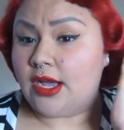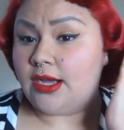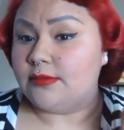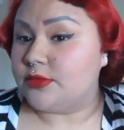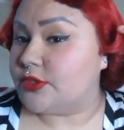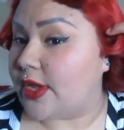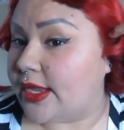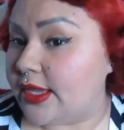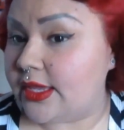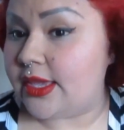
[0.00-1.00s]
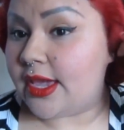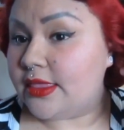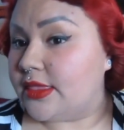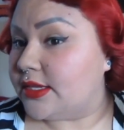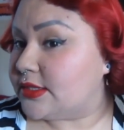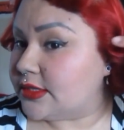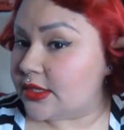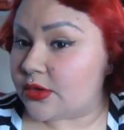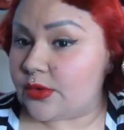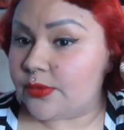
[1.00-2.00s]
so I can get this
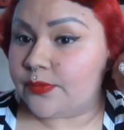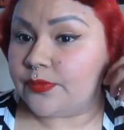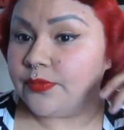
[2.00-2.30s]
little